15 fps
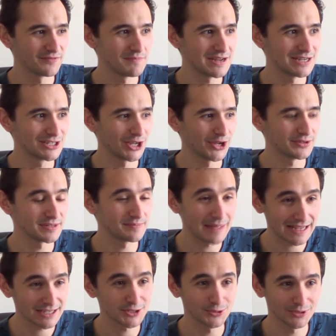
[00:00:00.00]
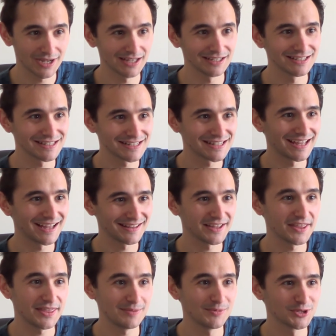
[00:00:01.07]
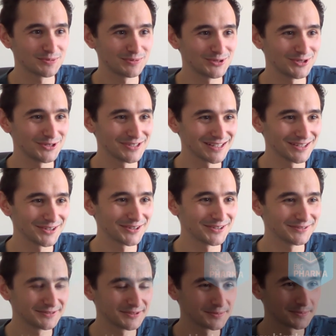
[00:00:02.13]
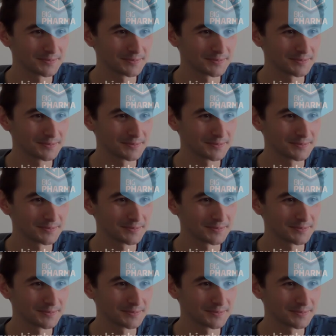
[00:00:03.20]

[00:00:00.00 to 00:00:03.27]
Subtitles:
of mid-tones and pastel colours that Theme Hospital use a lot of.